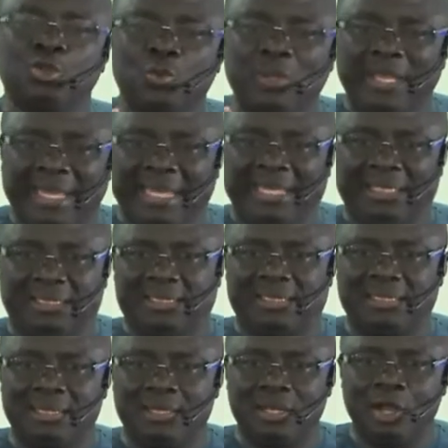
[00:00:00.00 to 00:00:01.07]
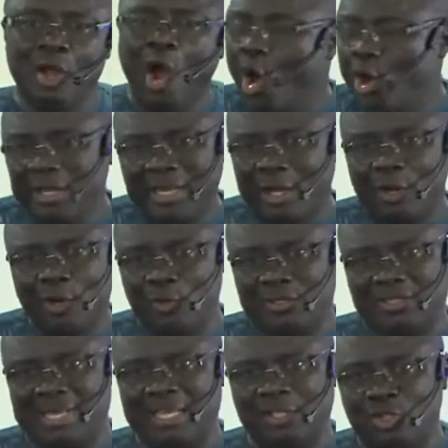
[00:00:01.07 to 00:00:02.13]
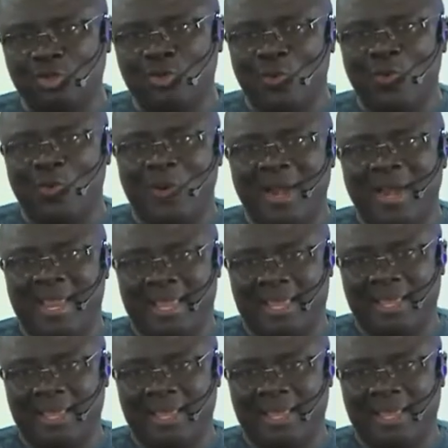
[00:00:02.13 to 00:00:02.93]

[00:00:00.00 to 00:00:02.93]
you will eat or the clothes that you wear?